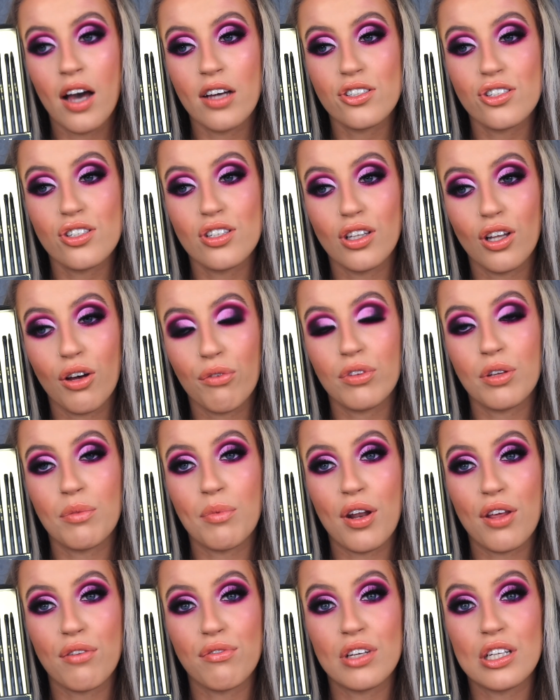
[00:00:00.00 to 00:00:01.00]
I just love them
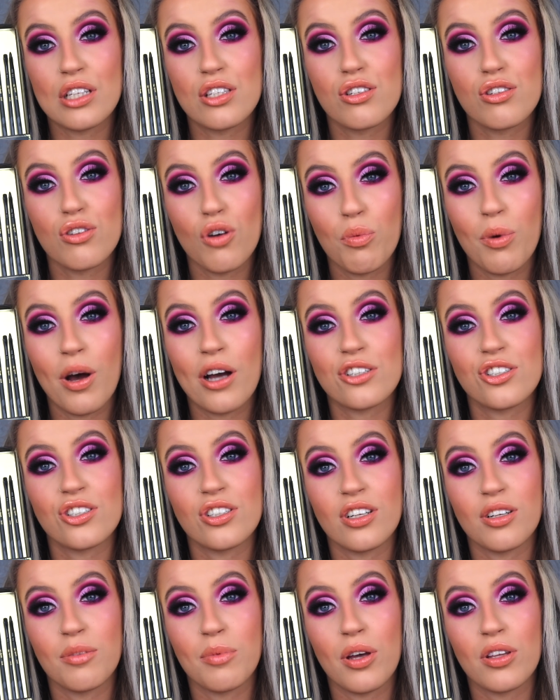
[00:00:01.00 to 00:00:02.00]
and I feel so
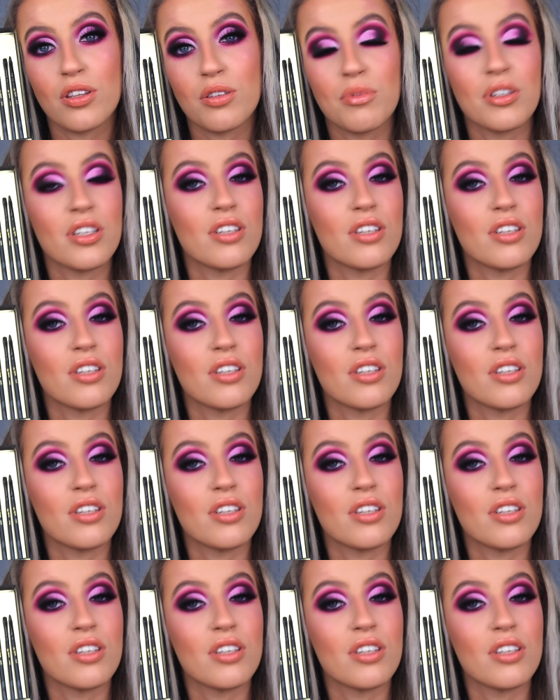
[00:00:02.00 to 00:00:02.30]
passionate about them.